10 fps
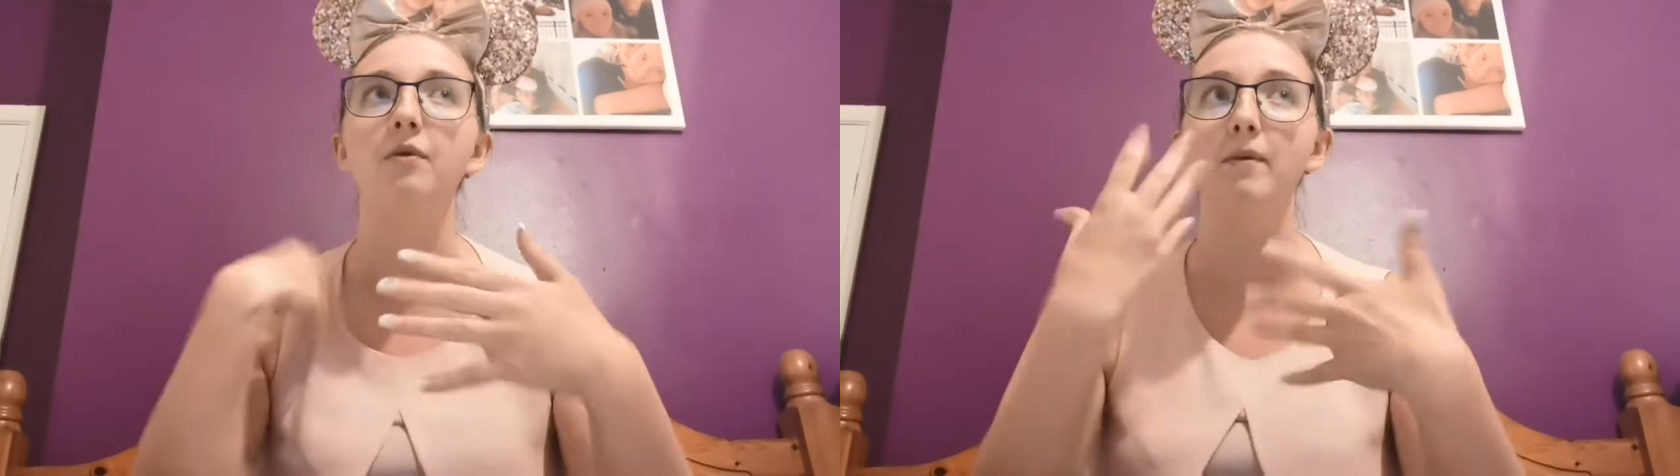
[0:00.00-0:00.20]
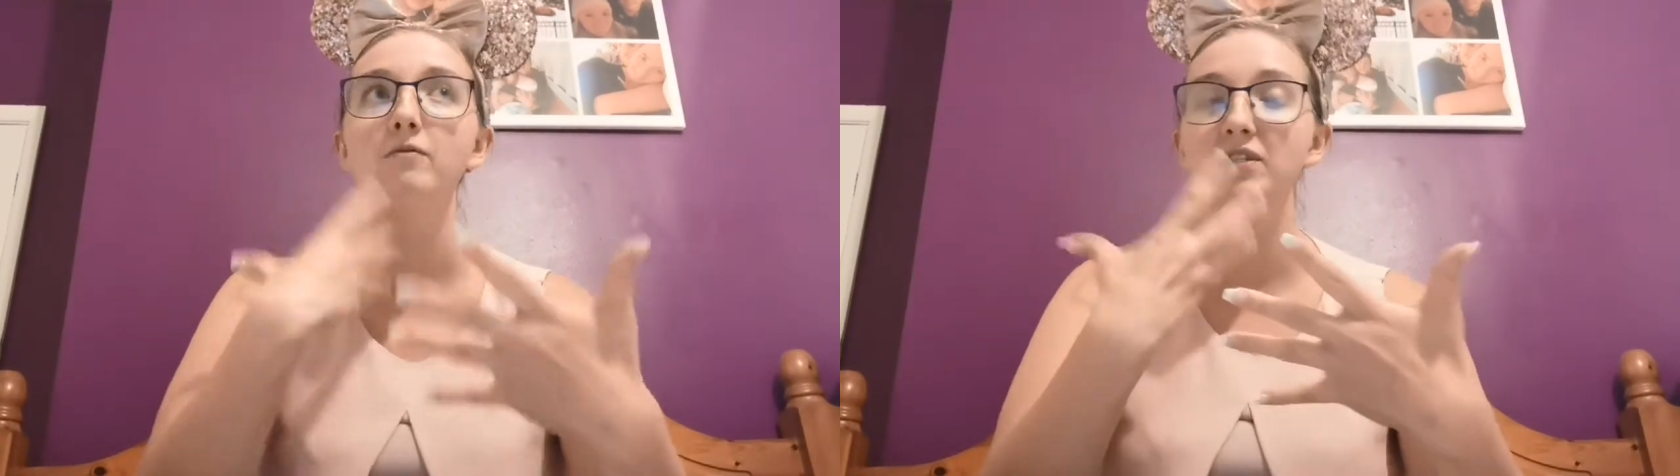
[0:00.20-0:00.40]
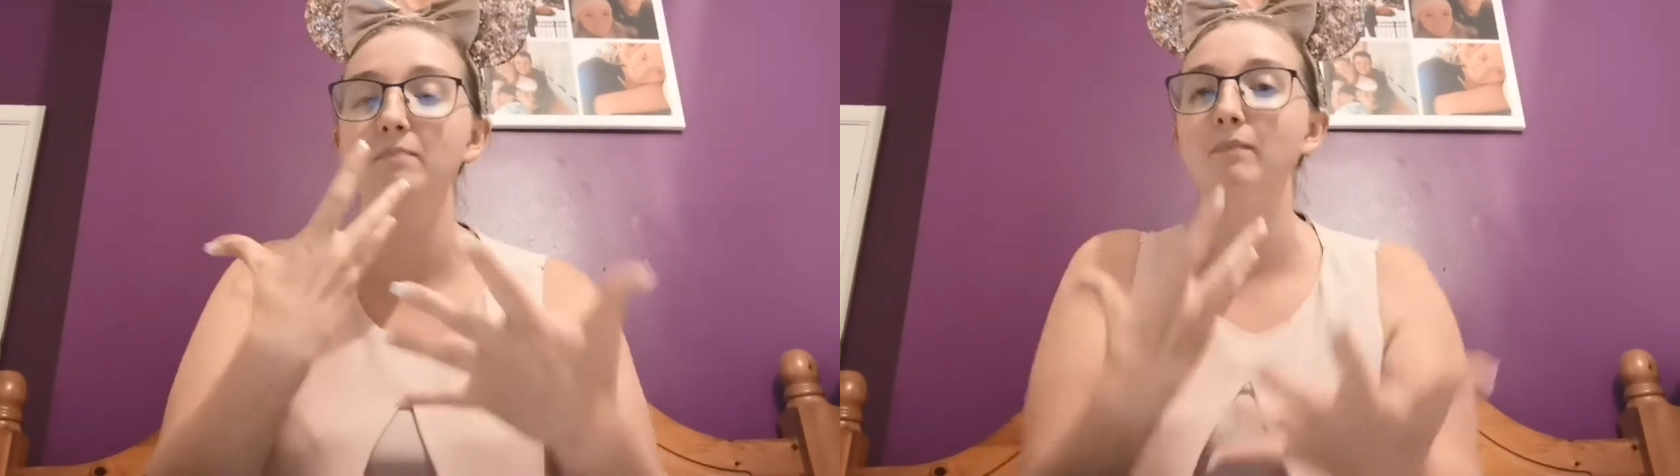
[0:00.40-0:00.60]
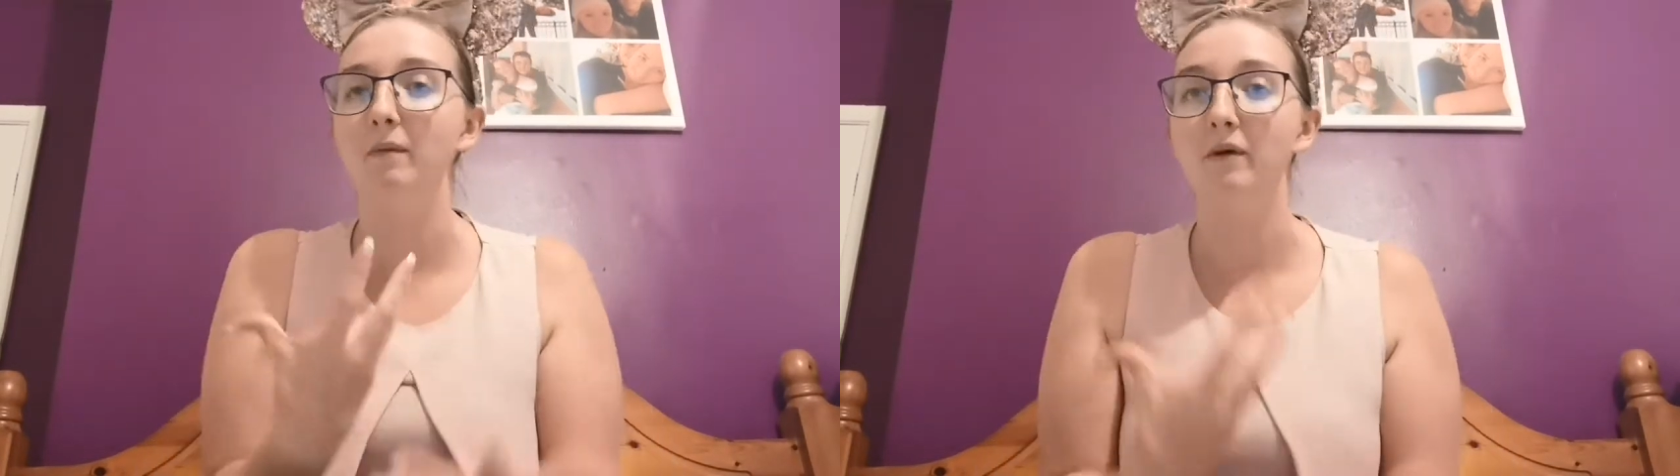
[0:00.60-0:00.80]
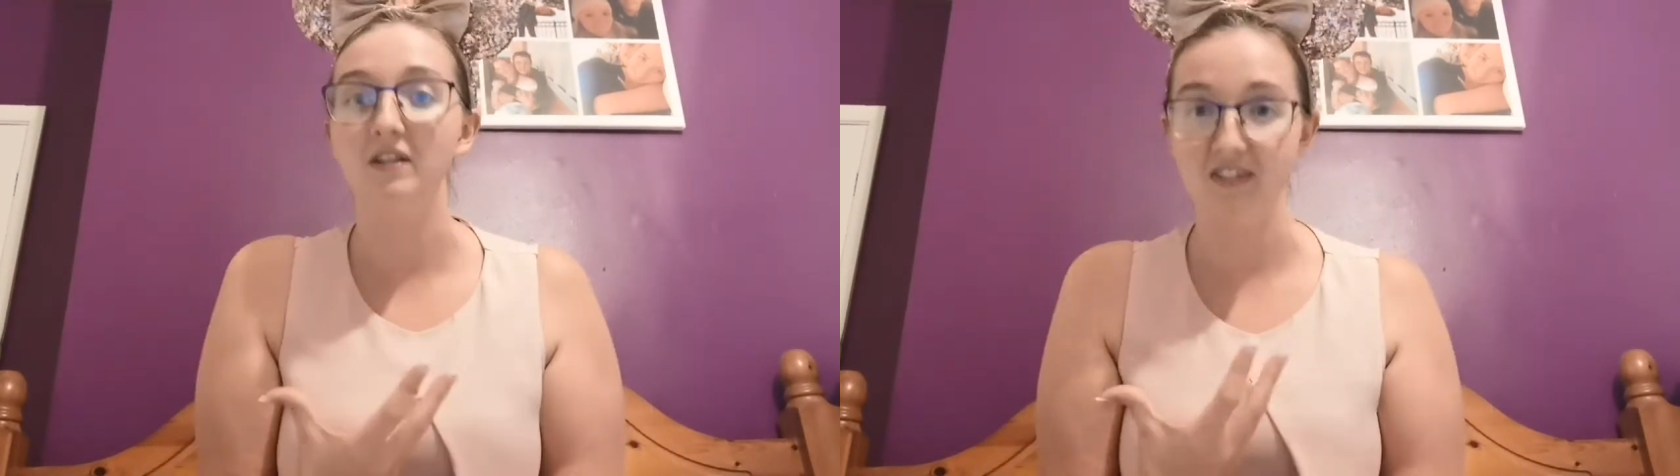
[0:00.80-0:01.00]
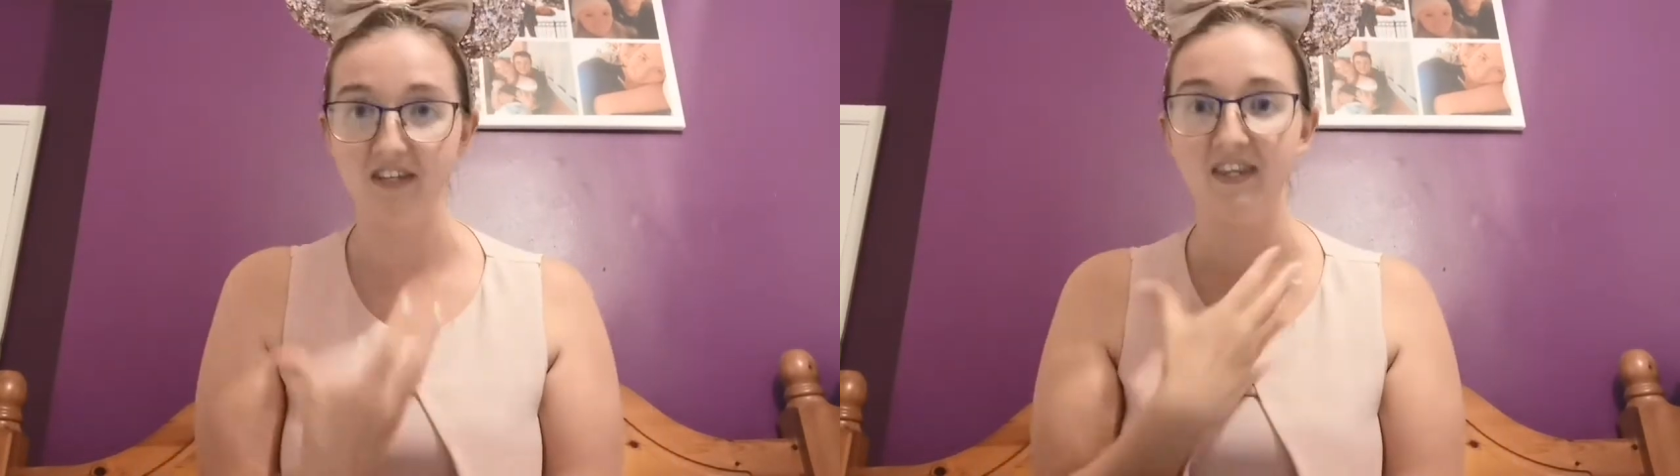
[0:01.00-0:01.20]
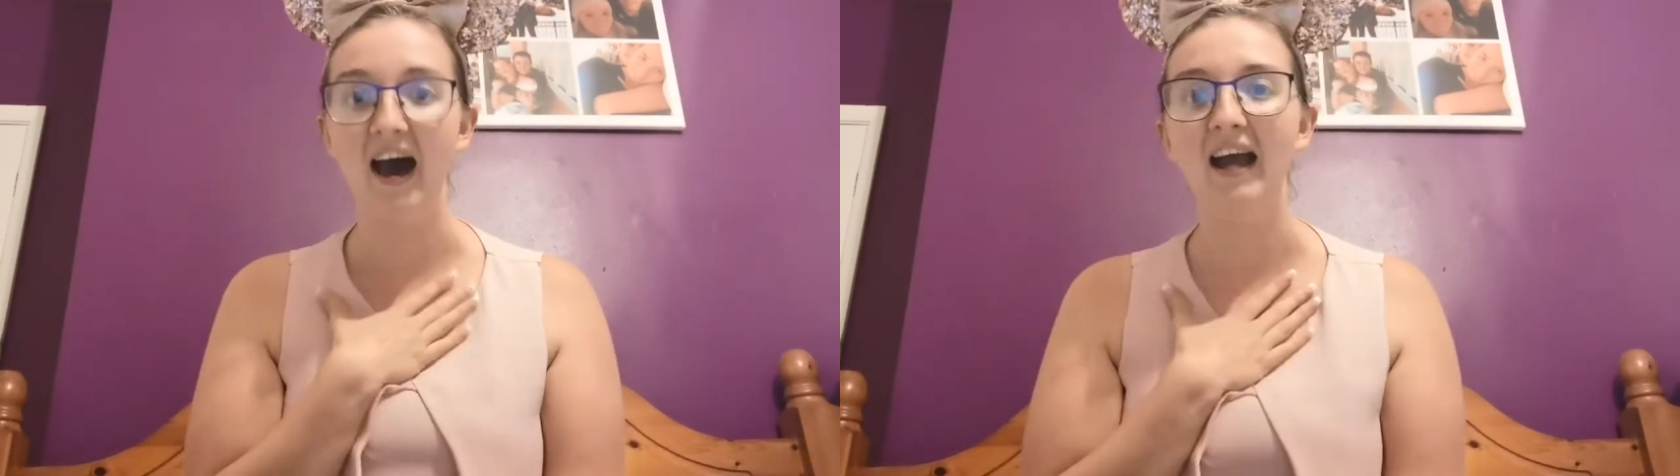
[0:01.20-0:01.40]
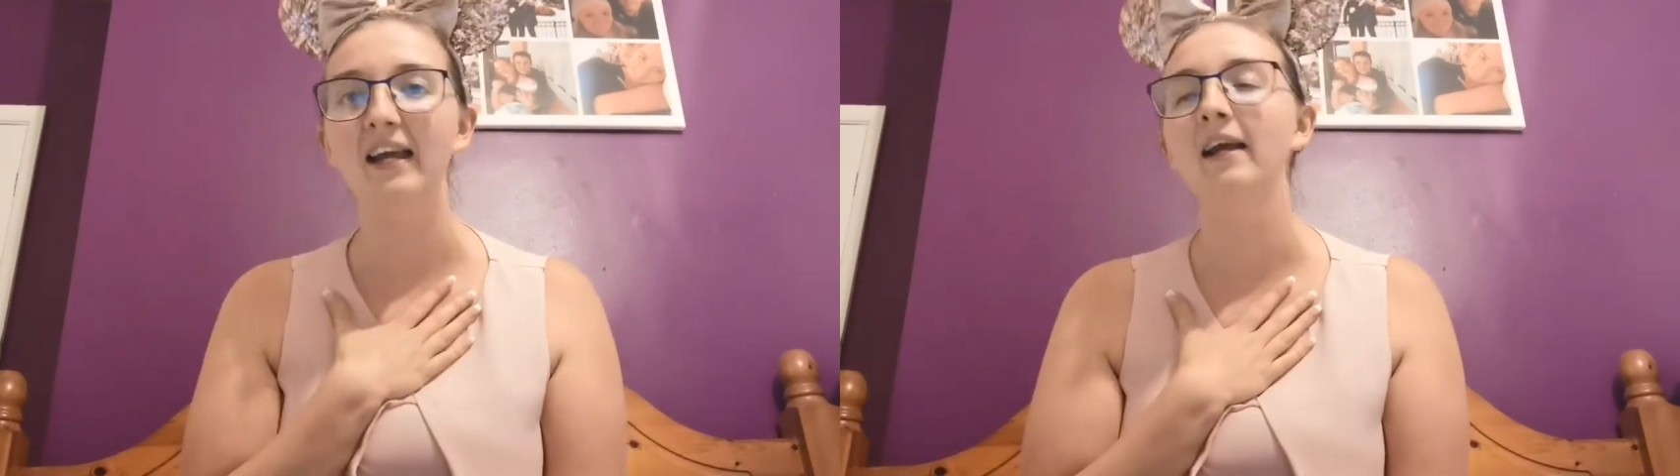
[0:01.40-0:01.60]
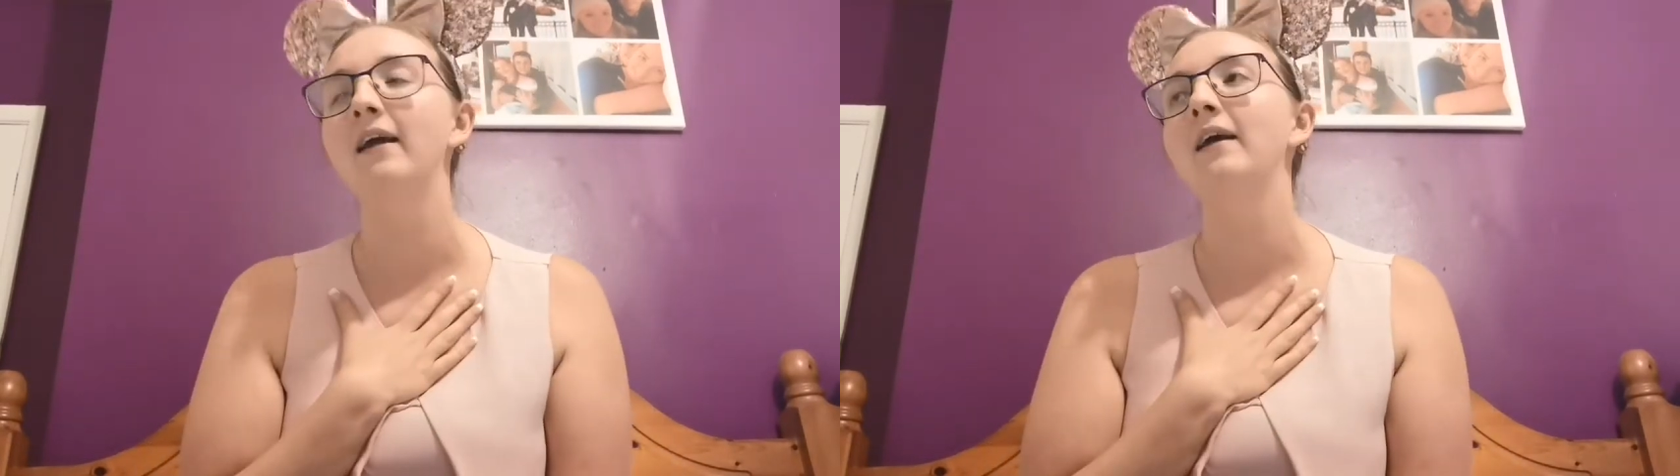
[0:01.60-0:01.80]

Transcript: the princess that I